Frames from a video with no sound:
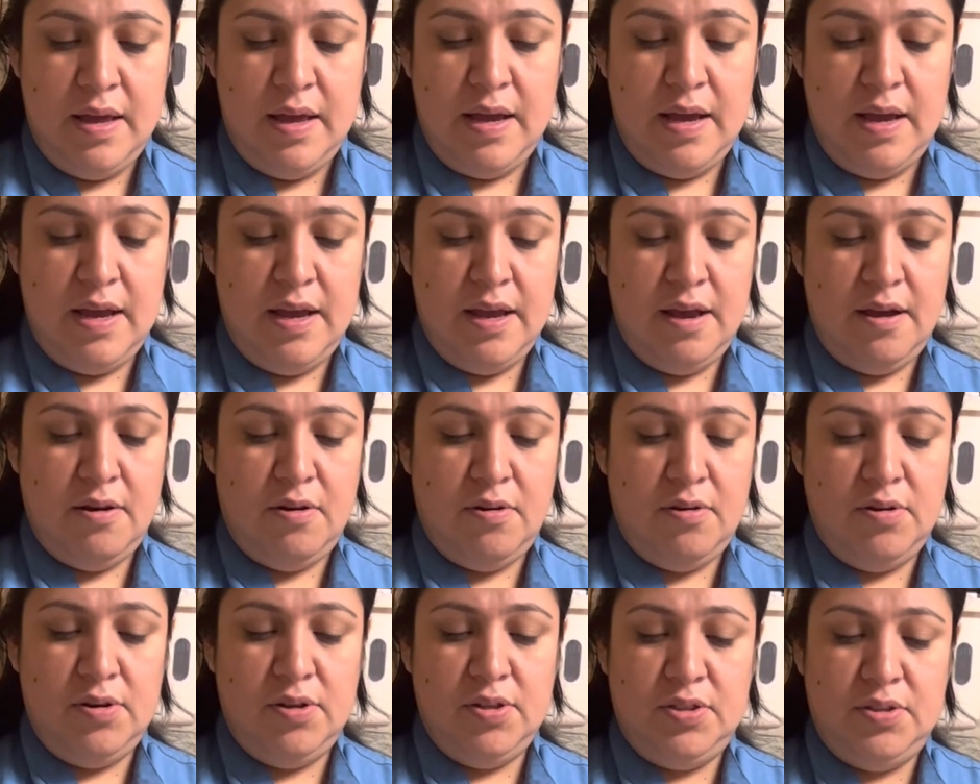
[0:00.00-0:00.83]
I'm
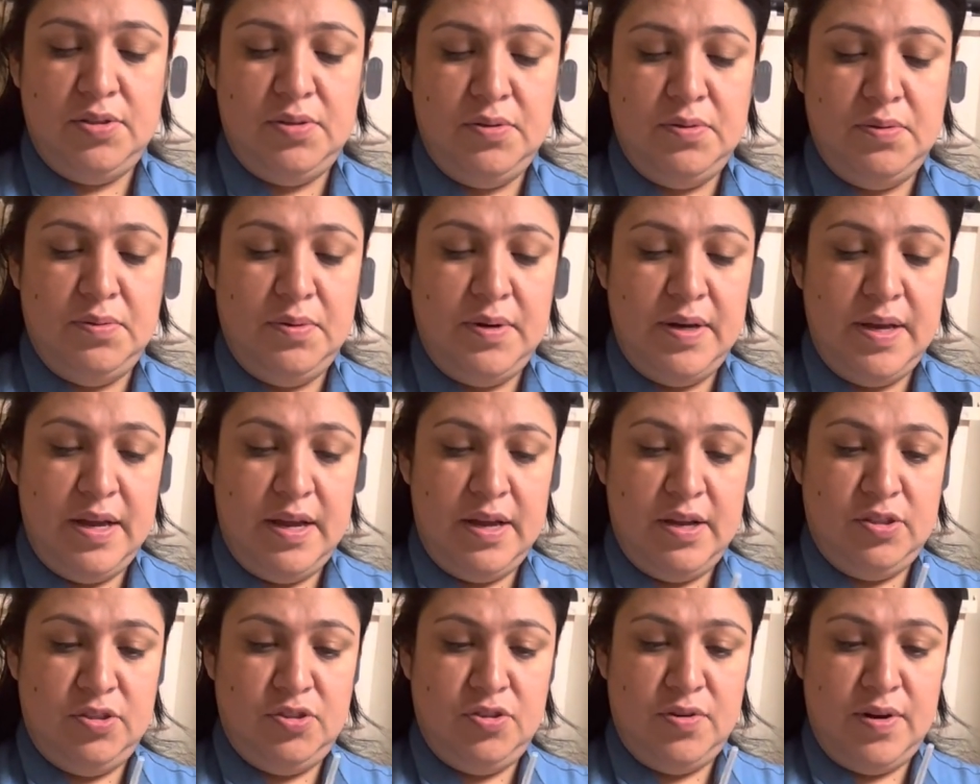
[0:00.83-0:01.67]
going to
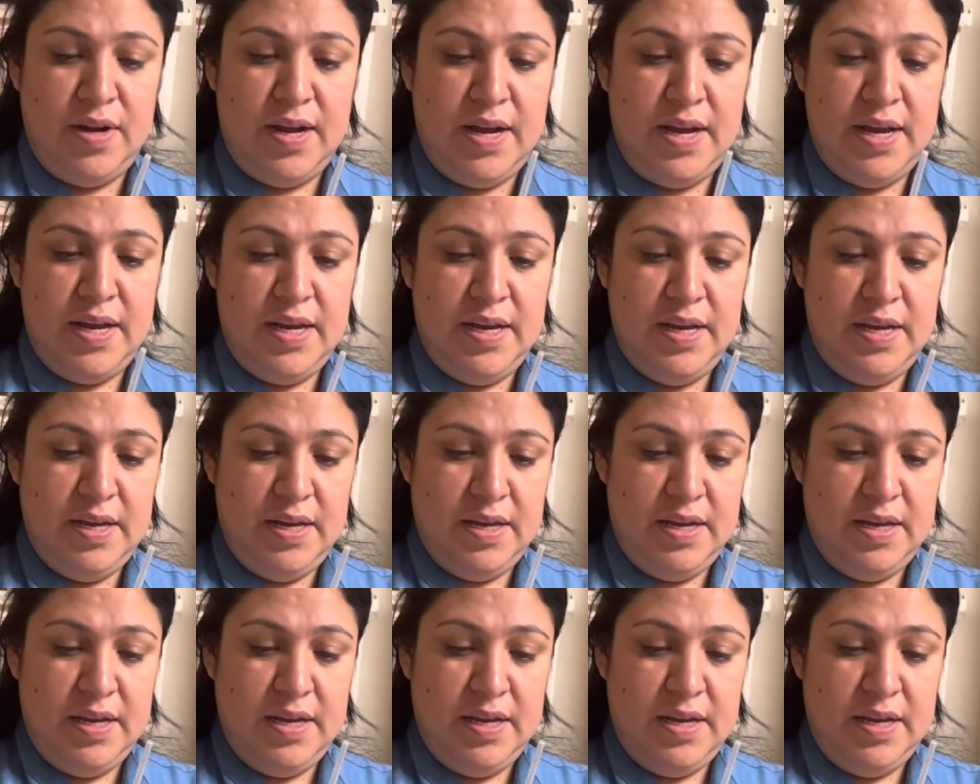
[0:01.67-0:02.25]
air dry,